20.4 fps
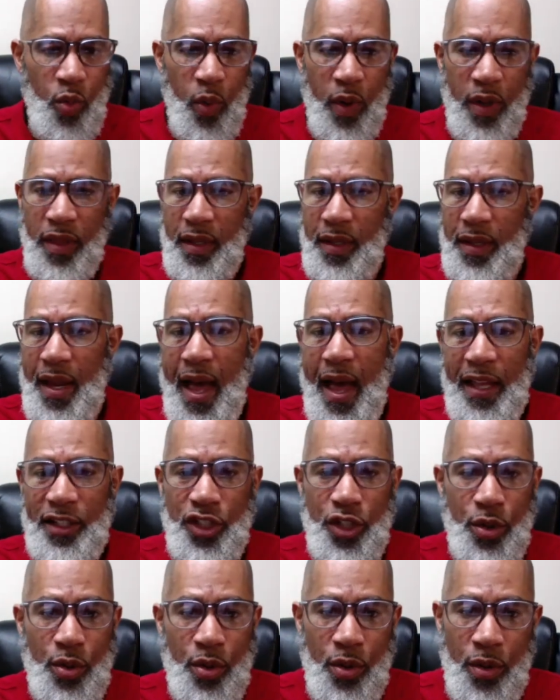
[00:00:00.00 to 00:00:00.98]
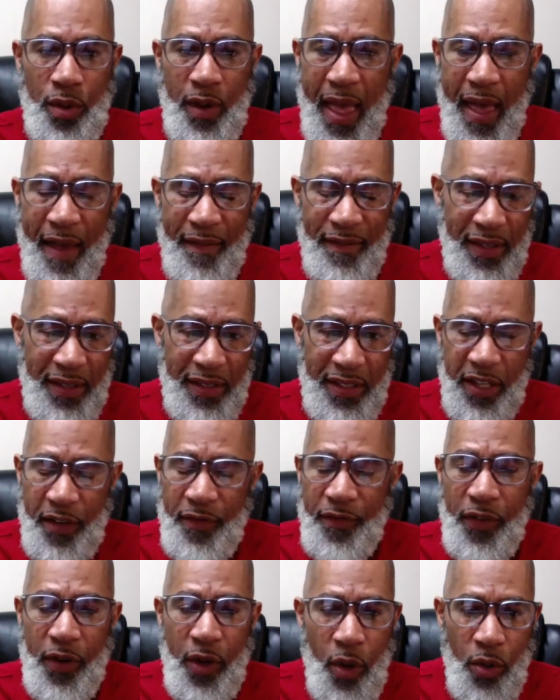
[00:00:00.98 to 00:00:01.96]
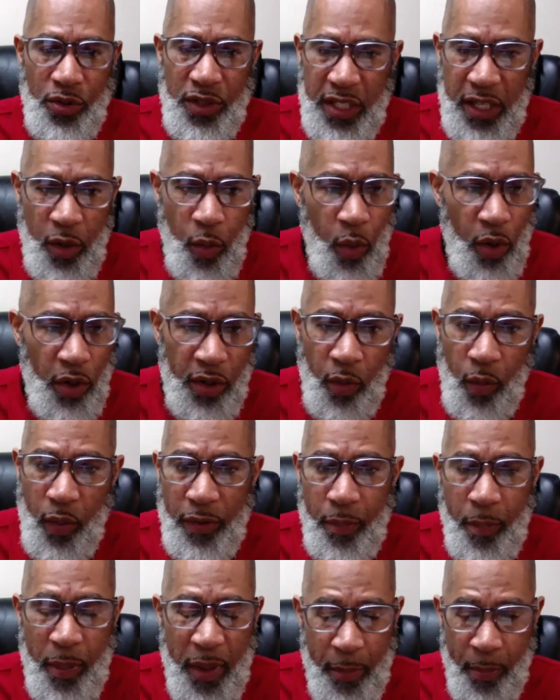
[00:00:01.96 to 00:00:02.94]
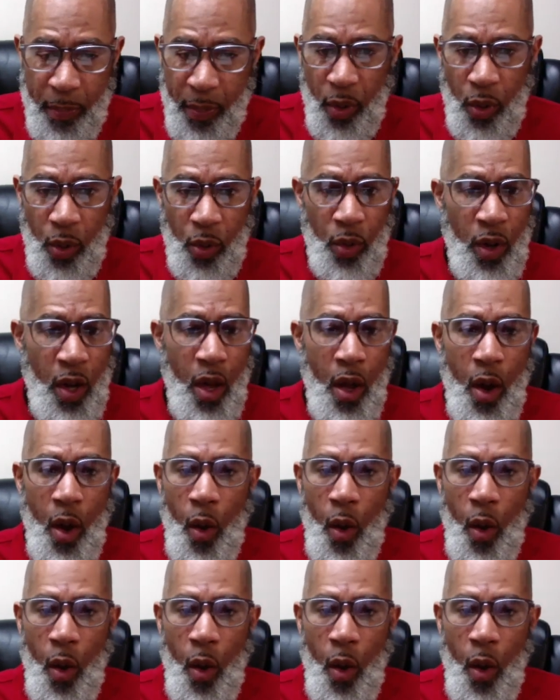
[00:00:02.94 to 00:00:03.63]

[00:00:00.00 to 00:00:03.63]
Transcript: whether or not you're having difficulty working with people,